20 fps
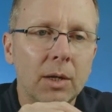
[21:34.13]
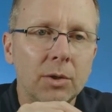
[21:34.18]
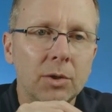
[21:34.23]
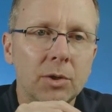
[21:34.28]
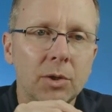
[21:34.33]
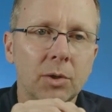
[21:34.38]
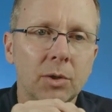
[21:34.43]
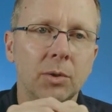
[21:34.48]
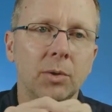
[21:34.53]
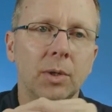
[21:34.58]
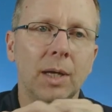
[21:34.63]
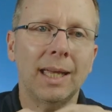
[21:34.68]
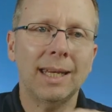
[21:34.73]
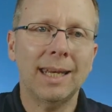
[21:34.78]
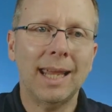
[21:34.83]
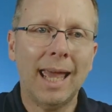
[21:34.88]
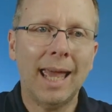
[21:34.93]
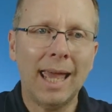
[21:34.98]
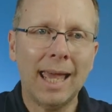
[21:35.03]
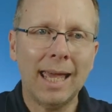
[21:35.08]
to
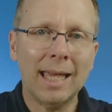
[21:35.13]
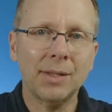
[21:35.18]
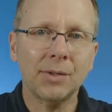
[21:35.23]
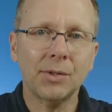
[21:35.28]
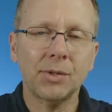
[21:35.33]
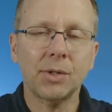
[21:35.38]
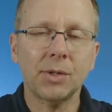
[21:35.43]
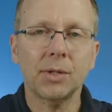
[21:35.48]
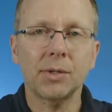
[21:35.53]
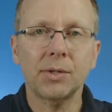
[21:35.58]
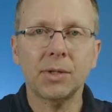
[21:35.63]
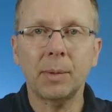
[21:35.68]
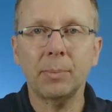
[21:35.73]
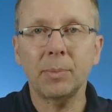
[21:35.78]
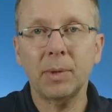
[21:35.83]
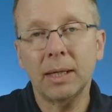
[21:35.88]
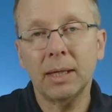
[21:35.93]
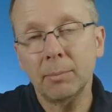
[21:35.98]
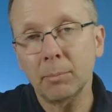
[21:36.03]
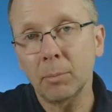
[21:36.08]
enhance
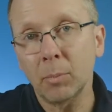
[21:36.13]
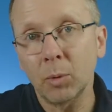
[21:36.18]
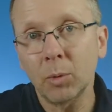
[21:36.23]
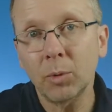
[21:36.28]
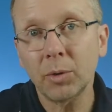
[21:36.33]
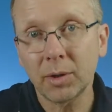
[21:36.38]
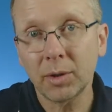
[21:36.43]
something more